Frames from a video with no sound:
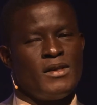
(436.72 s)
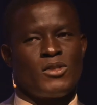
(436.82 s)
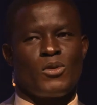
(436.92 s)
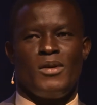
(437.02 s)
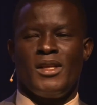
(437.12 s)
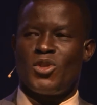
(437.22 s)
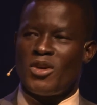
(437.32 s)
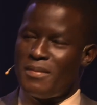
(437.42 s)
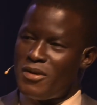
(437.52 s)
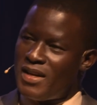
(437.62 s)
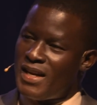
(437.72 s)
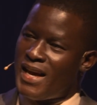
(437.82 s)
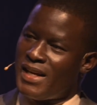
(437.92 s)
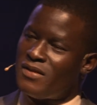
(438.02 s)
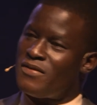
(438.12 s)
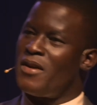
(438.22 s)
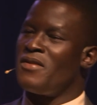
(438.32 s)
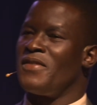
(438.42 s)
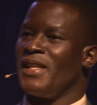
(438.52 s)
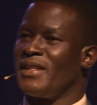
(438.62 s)
So when you talk about the night of
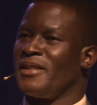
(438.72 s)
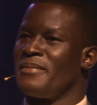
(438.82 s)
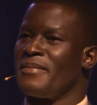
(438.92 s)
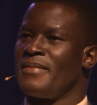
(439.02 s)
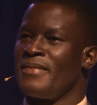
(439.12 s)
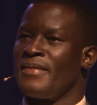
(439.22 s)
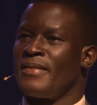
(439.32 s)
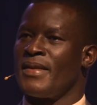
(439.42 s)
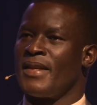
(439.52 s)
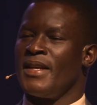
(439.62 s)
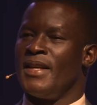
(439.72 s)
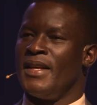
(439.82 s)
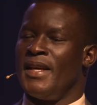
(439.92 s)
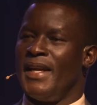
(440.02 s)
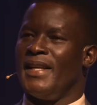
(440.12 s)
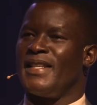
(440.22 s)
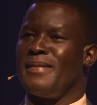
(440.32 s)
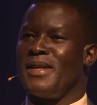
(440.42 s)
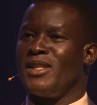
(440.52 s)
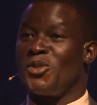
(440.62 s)
conflict, it is
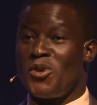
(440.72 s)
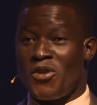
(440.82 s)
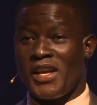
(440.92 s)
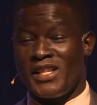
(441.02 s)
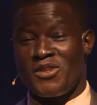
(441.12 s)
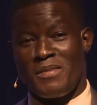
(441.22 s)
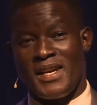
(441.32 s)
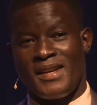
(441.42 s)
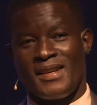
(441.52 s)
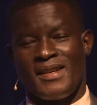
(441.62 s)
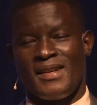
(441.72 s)
something so real to me.